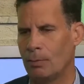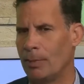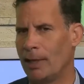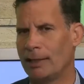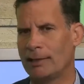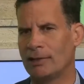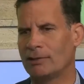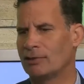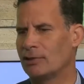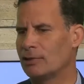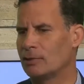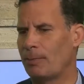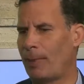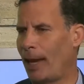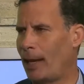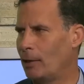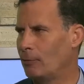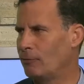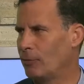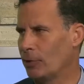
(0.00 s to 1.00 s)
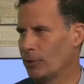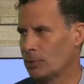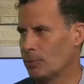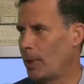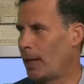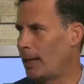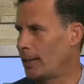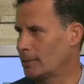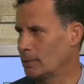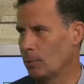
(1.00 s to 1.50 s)
make this as painful as
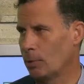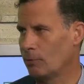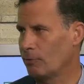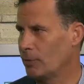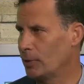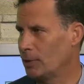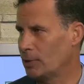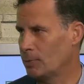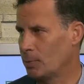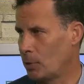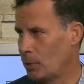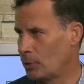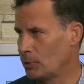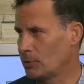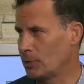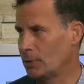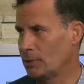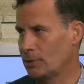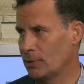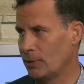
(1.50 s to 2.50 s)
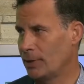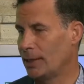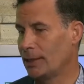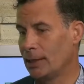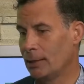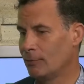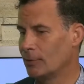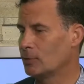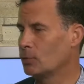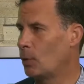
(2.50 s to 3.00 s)
possible for this person so they
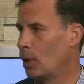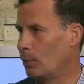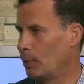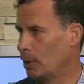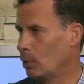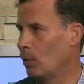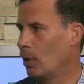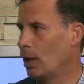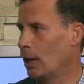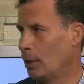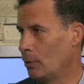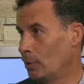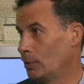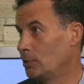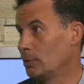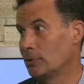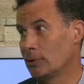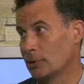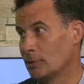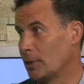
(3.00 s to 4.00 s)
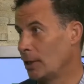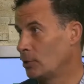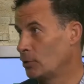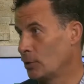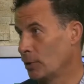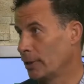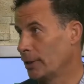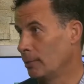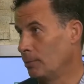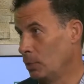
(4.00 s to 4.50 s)
give us what we want, which is
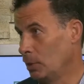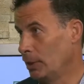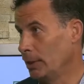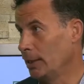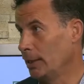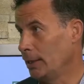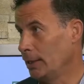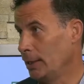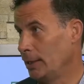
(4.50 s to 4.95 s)
essentially a plea.